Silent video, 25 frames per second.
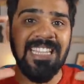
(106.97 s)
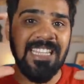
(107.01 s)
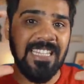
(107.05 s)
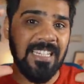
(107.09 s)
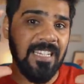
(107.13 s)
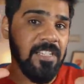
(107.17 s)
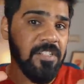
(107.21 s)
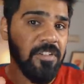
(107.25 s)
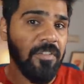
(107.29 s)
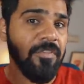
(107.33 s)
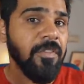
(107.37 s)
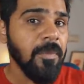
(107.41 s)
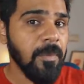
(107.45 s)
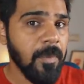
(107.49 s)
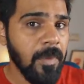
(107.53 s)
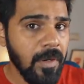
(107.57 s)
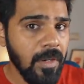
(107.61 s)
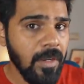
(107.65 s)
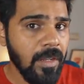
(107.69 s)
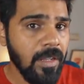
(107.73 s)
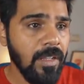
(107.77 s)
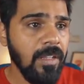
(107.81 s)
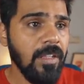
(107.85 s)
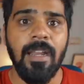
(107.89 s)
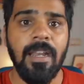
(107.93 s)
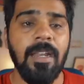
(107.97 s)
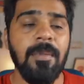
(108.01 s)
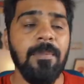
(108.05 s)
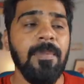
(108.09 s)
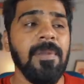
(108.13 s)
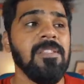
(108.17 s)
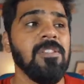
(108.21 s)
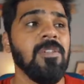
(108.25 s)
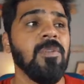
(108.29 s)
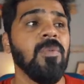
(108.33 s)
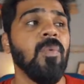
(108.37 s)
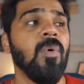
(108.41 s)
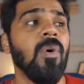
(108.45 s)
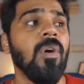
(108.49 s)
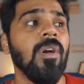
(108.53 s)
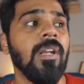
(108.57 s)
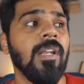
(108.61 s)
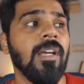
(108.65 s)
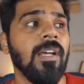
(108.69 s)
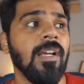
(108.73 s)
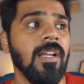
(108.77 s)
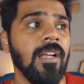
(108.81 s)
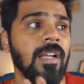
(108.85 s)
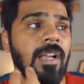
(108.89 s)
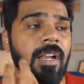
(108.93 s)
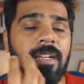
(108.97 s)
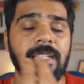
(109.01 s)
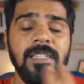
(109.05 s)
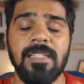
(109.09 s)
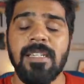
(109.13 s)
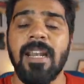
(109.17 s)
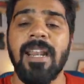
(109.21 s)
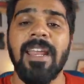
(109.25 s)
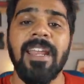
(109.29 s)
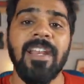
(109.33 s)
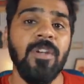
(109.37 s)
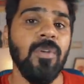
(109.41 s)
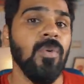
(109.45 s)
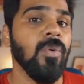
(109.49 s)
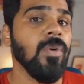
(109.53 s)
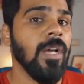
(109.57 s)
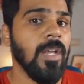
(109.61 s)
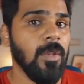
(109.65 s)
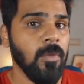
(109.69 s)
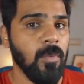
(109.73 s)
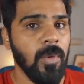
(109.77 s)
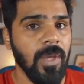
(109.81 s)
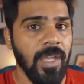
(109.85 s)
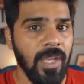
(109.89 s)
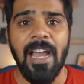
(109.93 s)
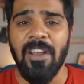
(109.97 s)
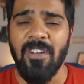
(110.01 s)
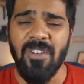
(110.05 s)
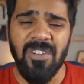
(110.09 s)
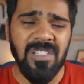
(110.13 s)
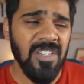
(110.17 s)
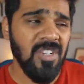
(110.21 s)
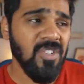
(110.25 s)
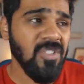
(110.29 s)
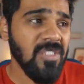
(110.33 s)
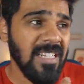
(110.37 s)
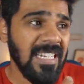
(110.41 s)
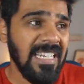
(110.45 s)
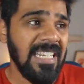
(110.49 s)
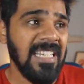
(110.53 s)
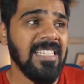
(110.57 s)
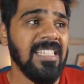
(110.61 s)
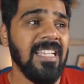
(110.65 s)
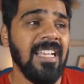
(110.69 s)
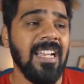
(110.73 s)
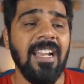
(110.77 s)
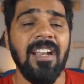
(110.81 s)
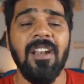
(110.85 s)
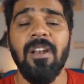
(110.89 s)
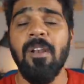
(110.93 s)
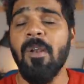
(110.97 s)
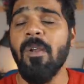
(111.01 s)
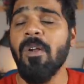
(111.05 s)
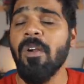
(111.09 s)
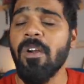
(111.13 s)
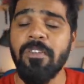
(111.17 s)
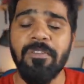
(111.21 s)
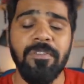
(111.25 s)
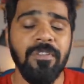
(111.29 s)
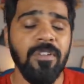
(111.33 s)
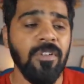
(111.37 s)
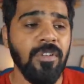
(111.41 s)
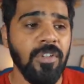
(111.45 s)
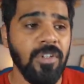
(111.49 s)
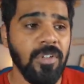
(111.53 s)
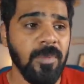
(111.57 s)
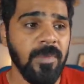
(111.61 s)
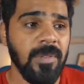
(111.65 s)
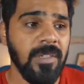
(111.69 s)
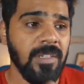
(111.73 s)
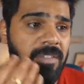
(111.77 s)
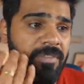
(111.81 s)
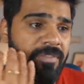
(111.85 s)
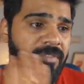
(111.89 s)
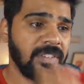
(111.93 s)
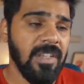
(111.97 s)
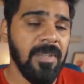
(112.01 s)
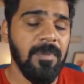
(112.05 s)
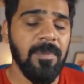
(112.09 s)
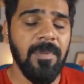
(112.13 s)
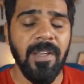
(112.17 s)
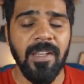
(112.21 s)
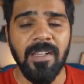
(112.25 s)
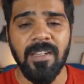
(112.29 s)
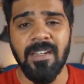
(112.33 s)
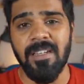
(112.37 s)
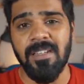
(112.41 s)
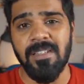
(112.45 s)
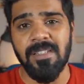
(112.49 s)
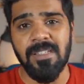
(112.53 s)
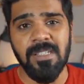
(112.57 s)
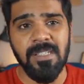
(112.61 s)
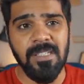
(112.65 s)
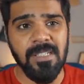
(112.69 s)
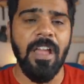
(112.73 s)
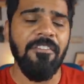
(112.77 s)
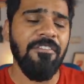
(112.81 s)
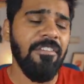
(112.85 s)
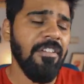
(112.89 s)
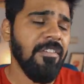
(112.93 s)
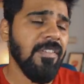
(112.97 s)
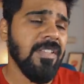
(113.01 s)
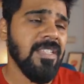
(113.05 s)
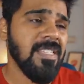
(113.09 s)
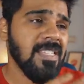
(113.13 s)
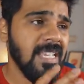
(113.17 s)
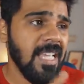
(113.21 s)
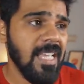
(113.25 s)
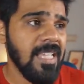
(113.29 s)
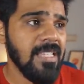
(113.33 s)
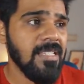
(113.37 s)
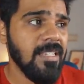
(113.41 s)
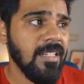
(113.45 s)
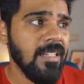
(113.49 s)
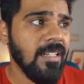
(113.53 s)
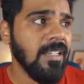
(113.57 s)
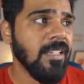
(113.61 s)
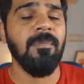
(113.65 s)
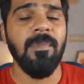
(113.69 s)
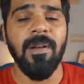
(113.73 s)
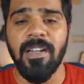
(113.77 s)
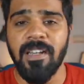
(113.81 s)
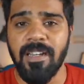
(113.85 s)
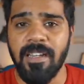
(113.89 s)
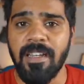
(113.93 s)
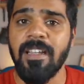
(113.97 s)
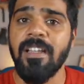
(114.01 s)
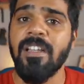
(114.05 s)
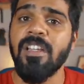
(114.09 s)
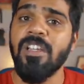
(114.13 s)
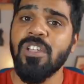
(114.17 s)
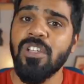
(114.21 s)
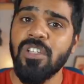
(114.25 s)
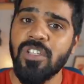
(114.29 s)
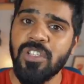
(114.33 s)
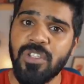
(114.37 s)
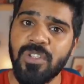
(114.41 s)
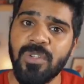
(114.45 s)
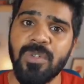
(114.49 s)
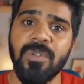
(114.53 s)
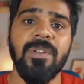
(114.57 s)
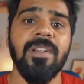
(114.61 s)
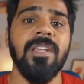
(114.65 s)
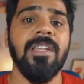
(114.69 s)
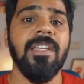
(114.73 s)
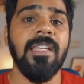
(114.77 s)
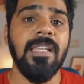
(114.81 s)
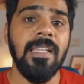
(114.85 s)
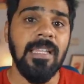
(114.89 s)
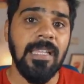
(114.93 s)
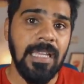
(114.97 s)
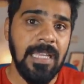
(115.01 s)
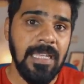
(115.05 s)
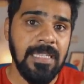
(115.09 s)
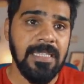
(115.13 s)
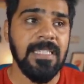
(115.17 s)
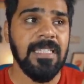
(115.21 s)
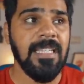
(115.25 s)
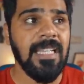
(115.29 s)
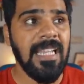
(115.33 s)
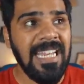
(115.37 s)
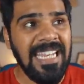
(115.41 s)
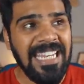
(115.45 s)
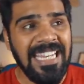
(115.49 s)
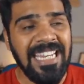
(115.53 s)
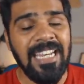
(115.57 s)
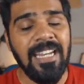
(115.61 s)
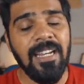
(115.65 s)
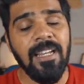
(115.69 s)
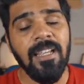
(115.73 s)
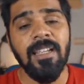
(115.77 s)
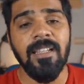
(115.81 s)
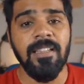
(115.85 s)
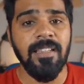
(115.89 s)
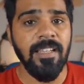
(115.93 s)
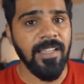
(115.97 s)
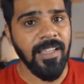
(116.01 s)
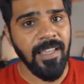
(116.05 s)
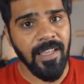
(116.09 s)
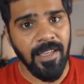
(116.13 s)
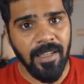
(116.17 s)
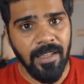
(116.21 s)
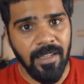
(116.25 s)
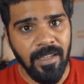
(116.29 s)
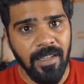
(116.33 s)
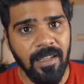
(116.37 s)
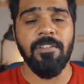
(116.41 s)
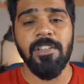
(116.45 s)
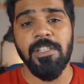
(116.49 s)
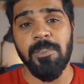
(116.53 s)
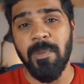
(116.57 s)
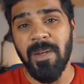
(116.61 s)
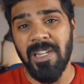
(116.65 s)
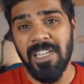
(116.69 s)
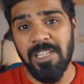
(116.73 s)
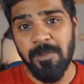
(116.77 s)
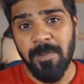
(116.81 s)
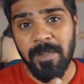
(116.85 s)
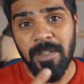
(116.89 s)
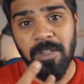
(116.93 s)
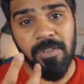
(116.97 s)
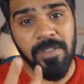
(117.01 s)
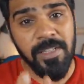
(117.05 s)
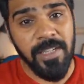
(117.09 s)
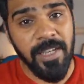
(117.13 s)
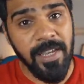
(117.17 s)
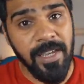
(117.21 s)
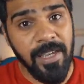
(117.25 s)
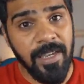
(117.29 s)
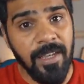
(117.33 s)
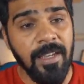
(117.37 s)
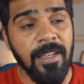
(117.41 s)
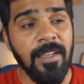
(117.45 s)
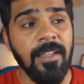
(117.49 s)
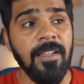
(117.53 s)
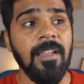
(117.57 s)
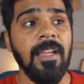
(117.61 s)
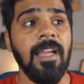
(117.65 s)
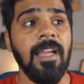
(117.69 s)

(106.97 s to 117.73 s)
thickness of the book. It depends on what it's trying to convey. I know it sounds cliche and a lot of YouTubers, filmmakers, everyone says it, but story is indeed the king. Which brings me to saying,